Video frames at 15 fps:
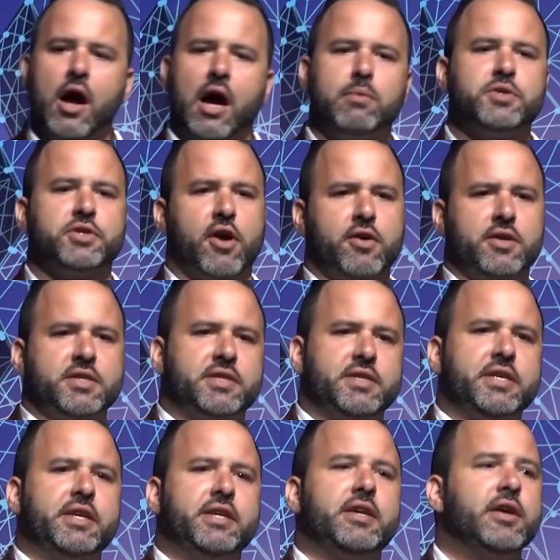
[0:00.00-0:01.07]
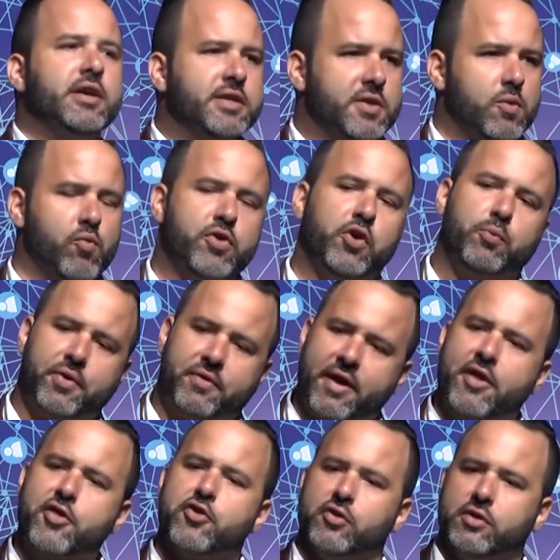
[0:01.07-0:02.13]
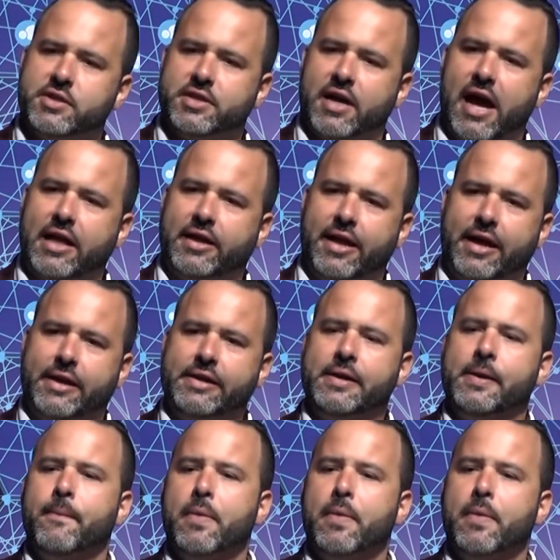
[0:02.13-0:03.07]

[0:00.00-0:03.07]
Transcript: I'm starting to see some real potential in Thailand.